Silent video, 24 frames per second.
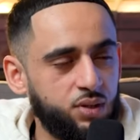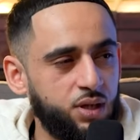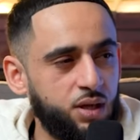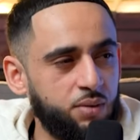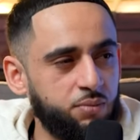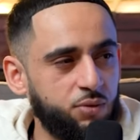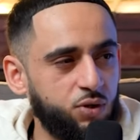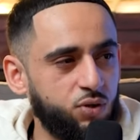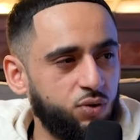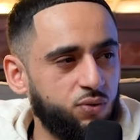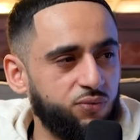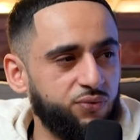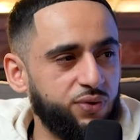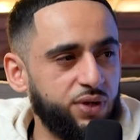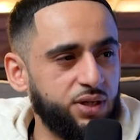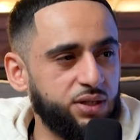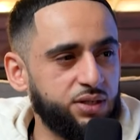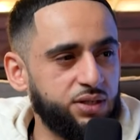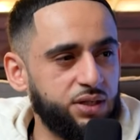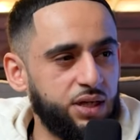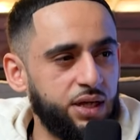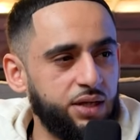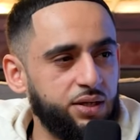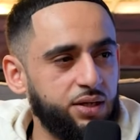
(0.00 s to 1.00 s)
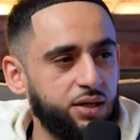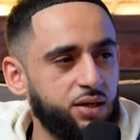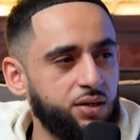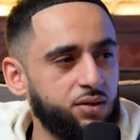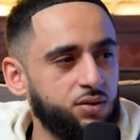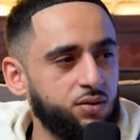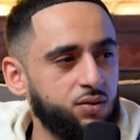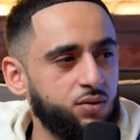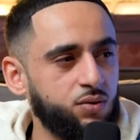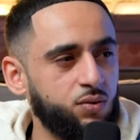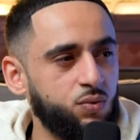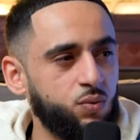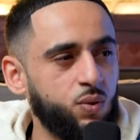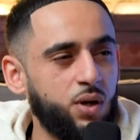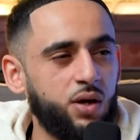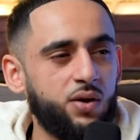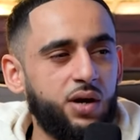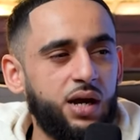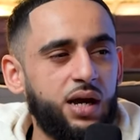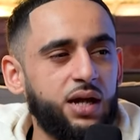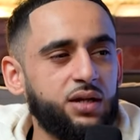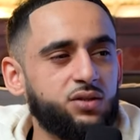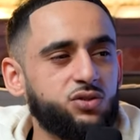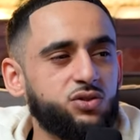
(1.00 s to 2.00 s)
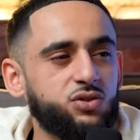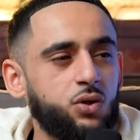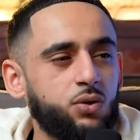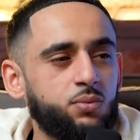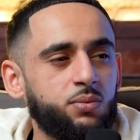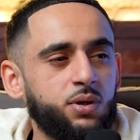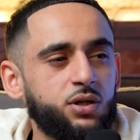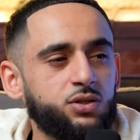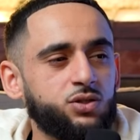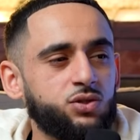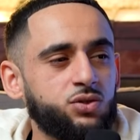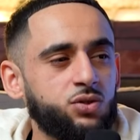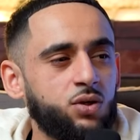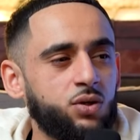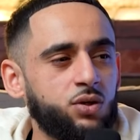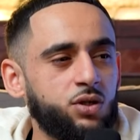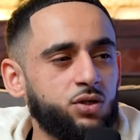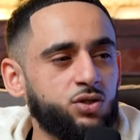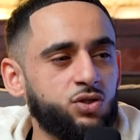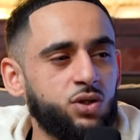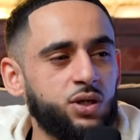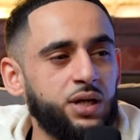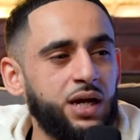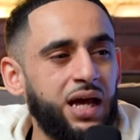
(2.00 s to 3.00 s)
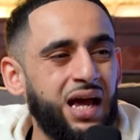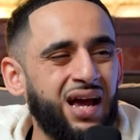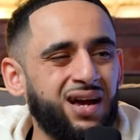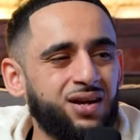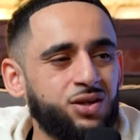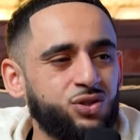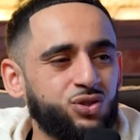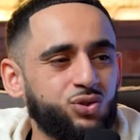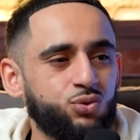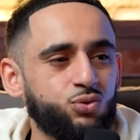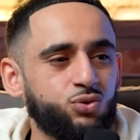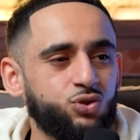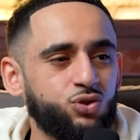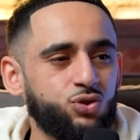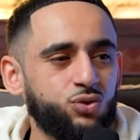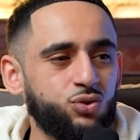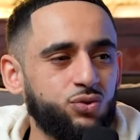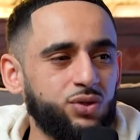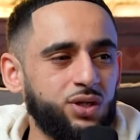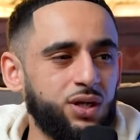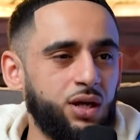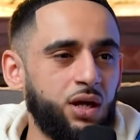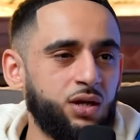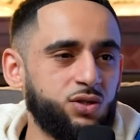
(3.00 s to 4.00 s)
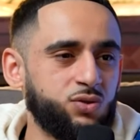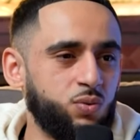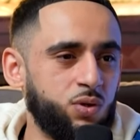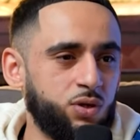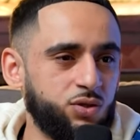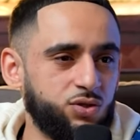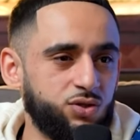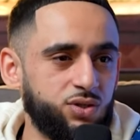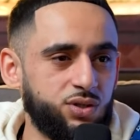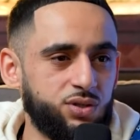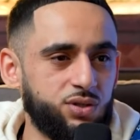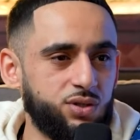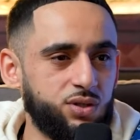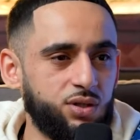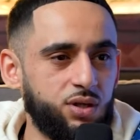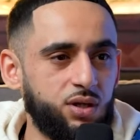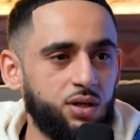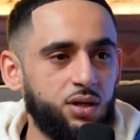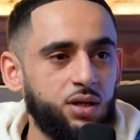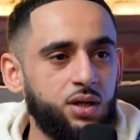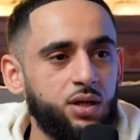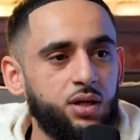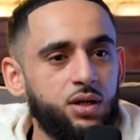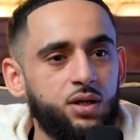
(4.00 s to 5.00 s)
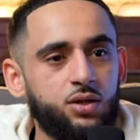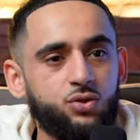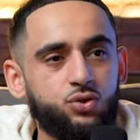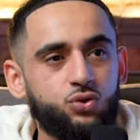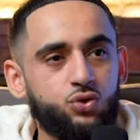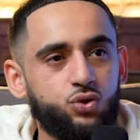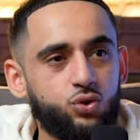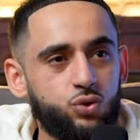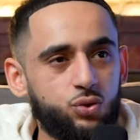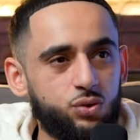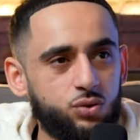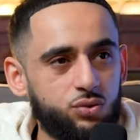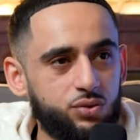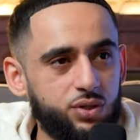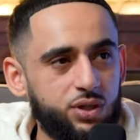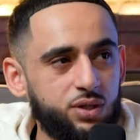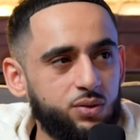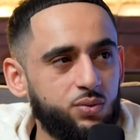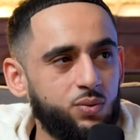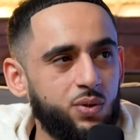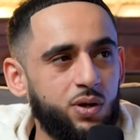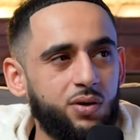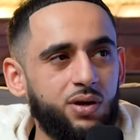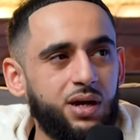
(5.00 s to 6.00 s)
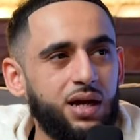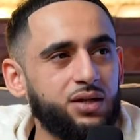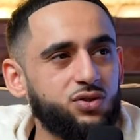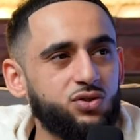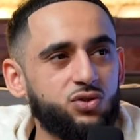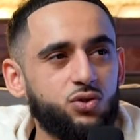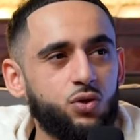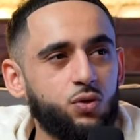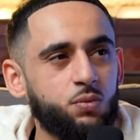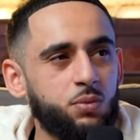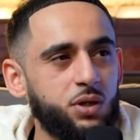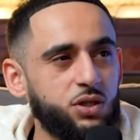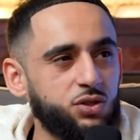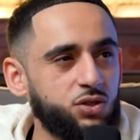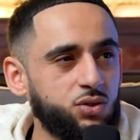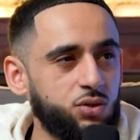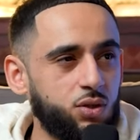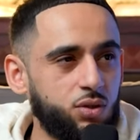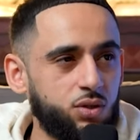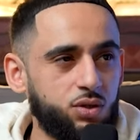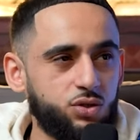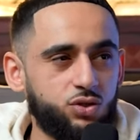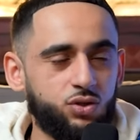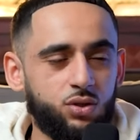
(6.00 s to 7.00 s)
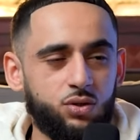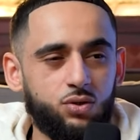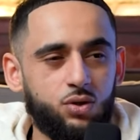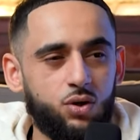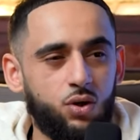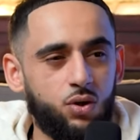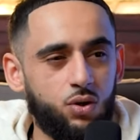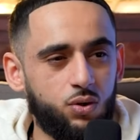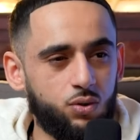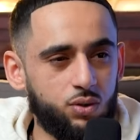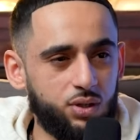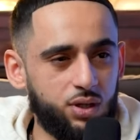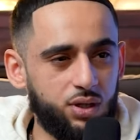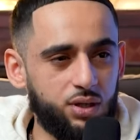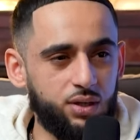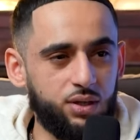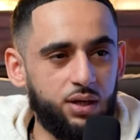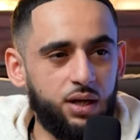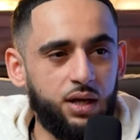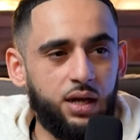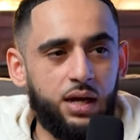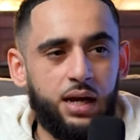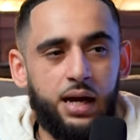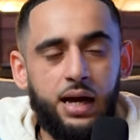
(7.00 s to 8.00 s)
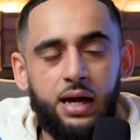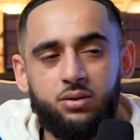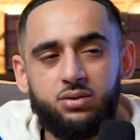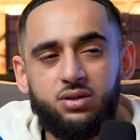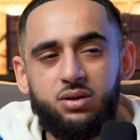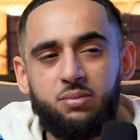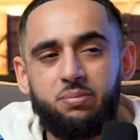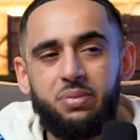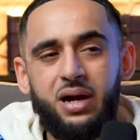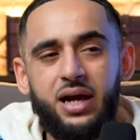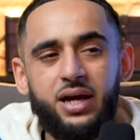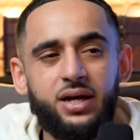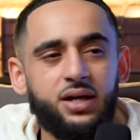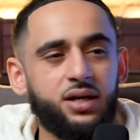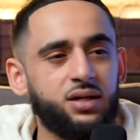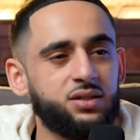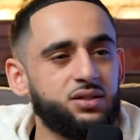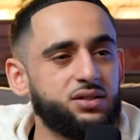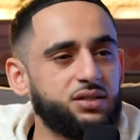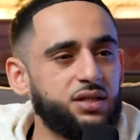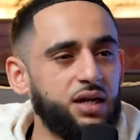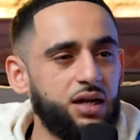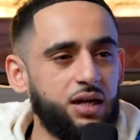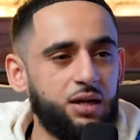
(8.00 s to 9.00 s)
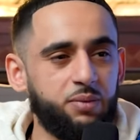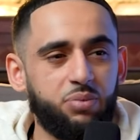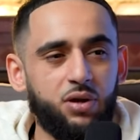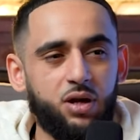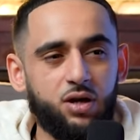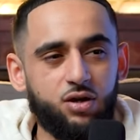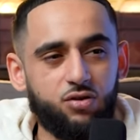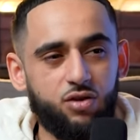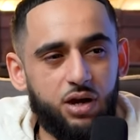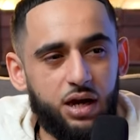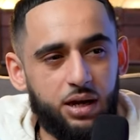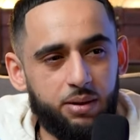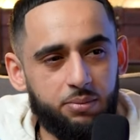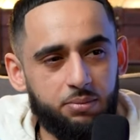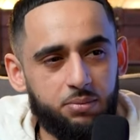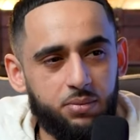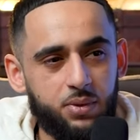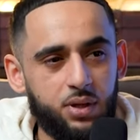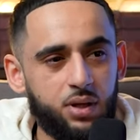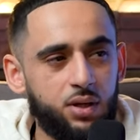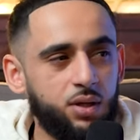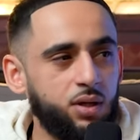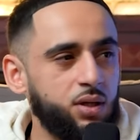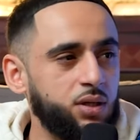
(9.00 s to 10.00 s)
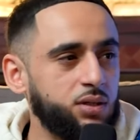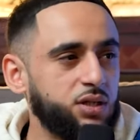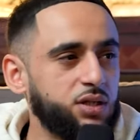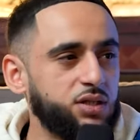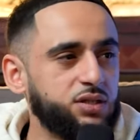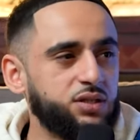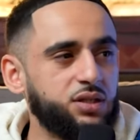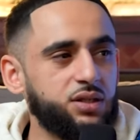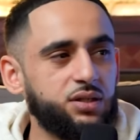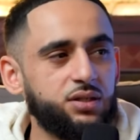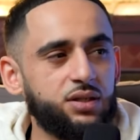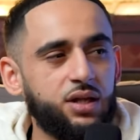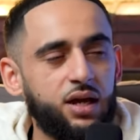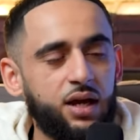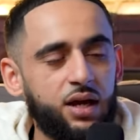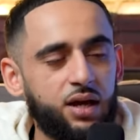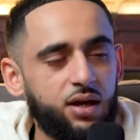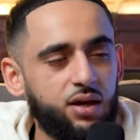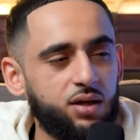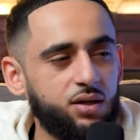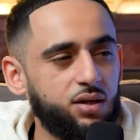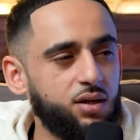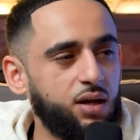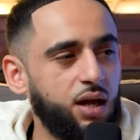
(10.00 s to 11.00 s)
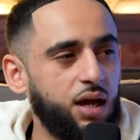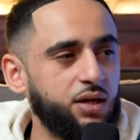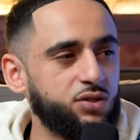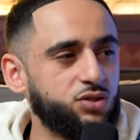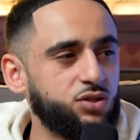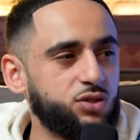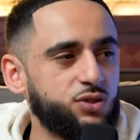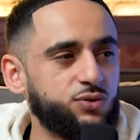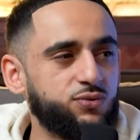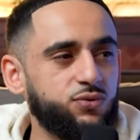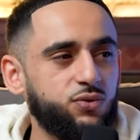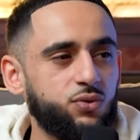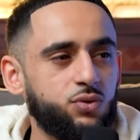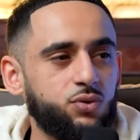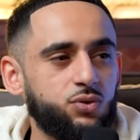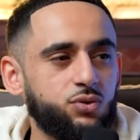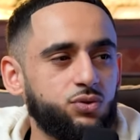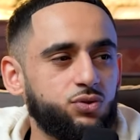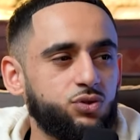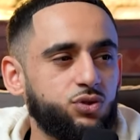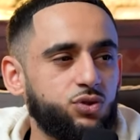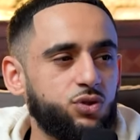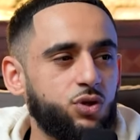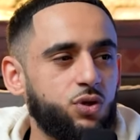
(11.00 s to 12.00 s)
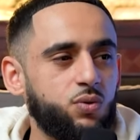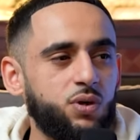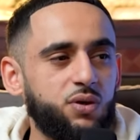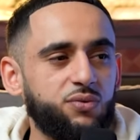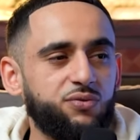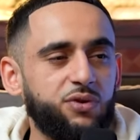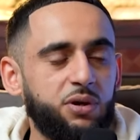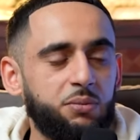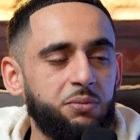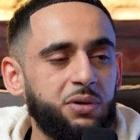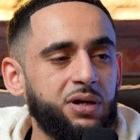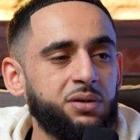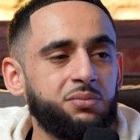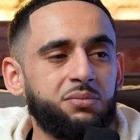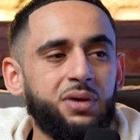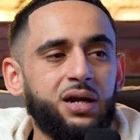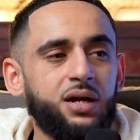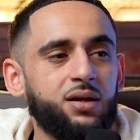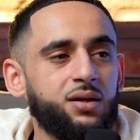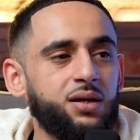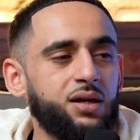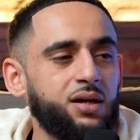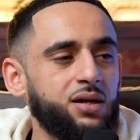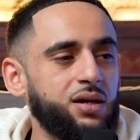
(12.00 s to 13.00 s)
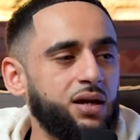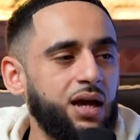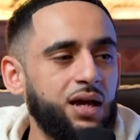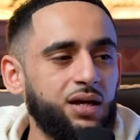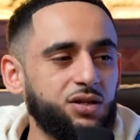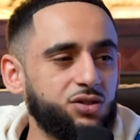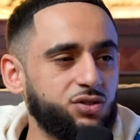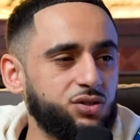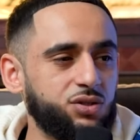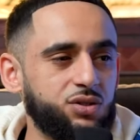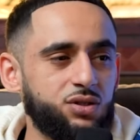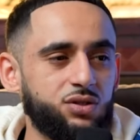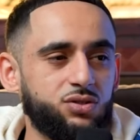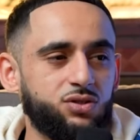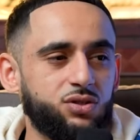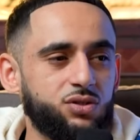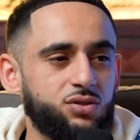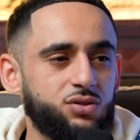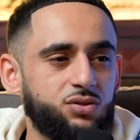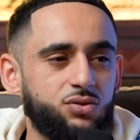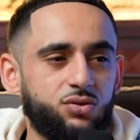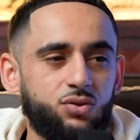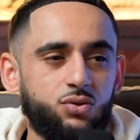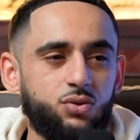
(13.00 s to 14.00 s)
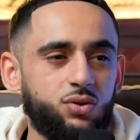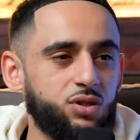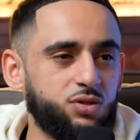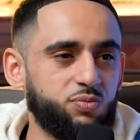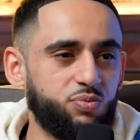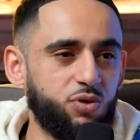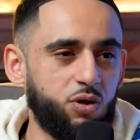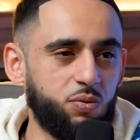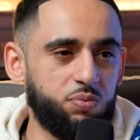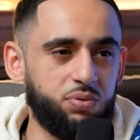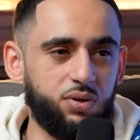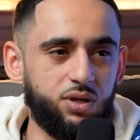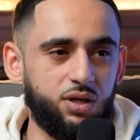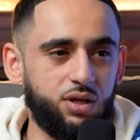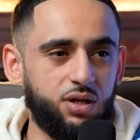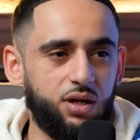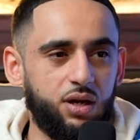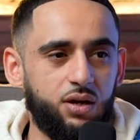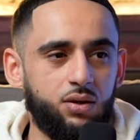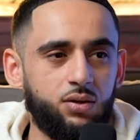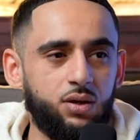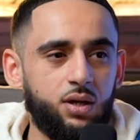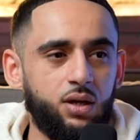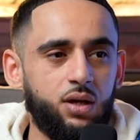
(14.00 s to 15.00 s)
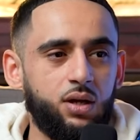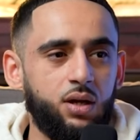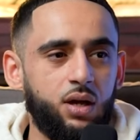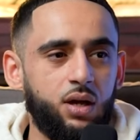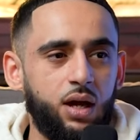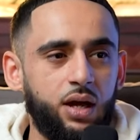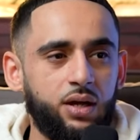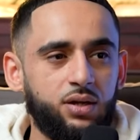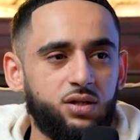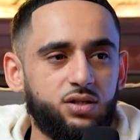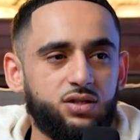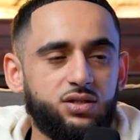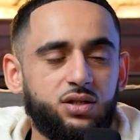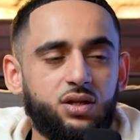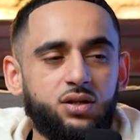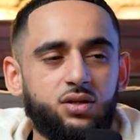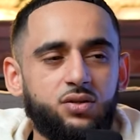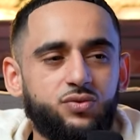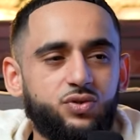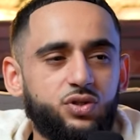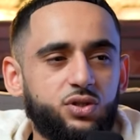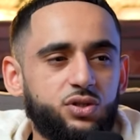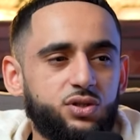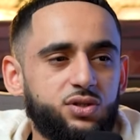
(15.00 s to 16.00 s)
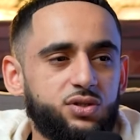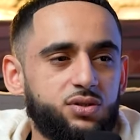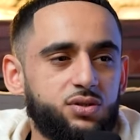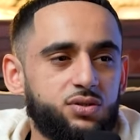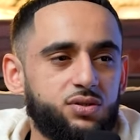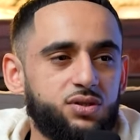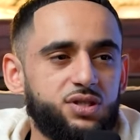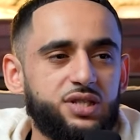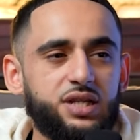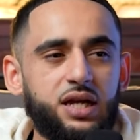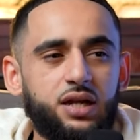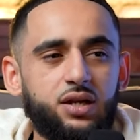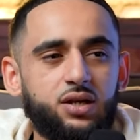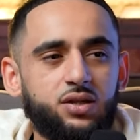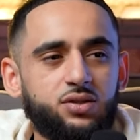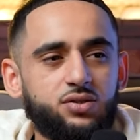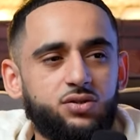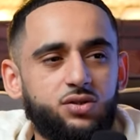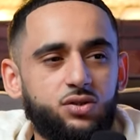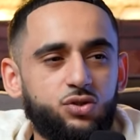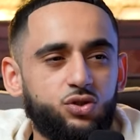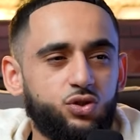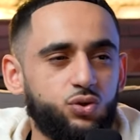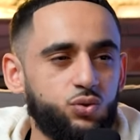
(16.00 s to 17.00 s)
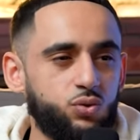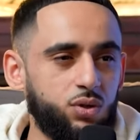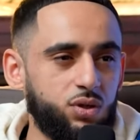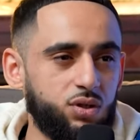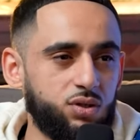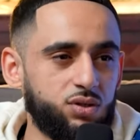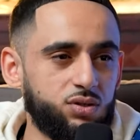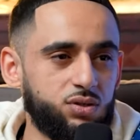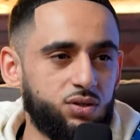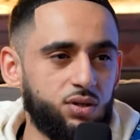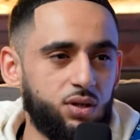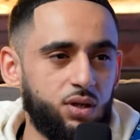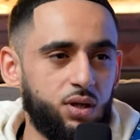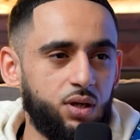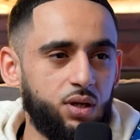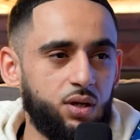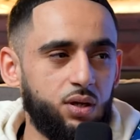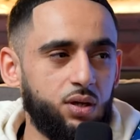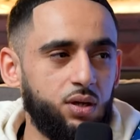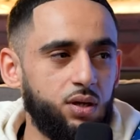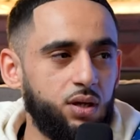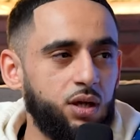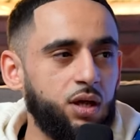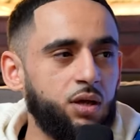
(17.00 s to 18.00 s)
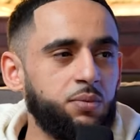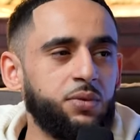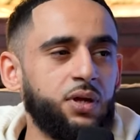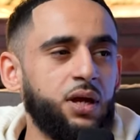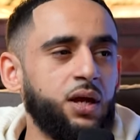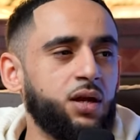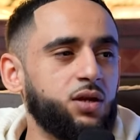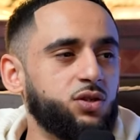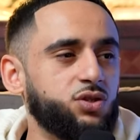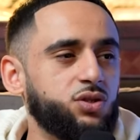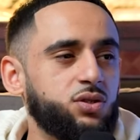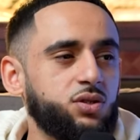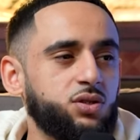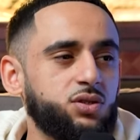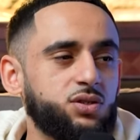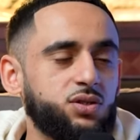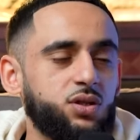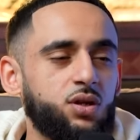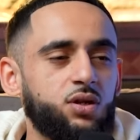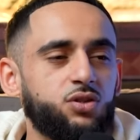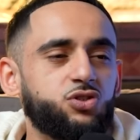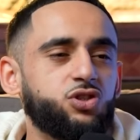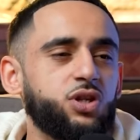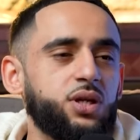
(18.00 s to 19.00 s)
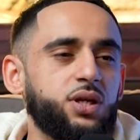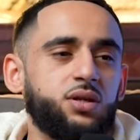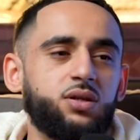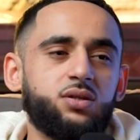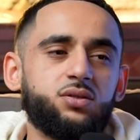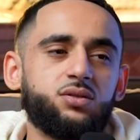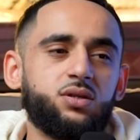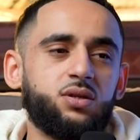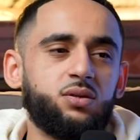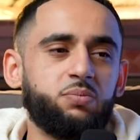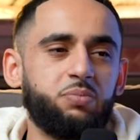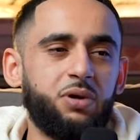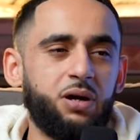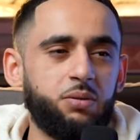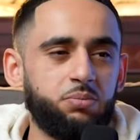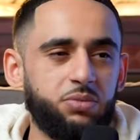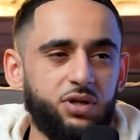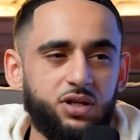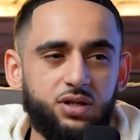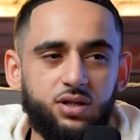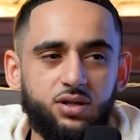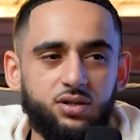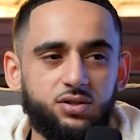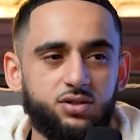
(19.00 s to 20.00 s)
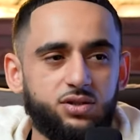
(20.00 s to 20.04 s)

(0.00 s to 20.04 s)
them little things. And then where I had so much knowledge on actual jewelry, that's watches, isn't it? Jewelry, where I had so much knowledge on gold and how to buy it and sell it per gram, this and that, I just thought, do you know what, fam, man might actually just do this properly now. And instead of just selling to jewelers, let me actually start trading to the public